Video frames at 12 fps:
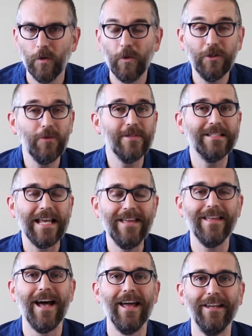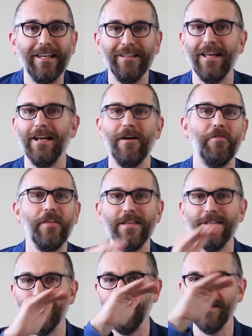Well, don't say that in like a
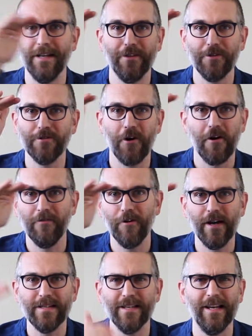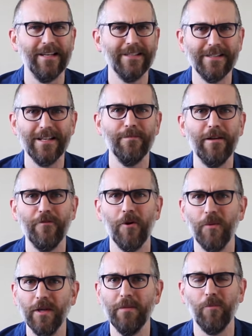thesis at the start of your essay, because that's going to make for a
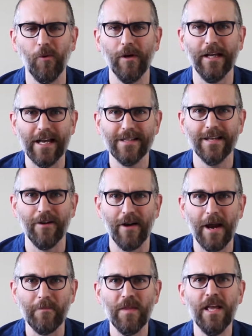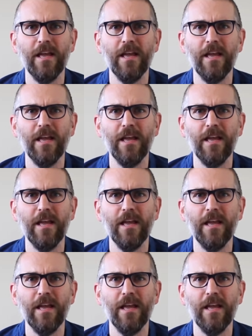really boring essay, right?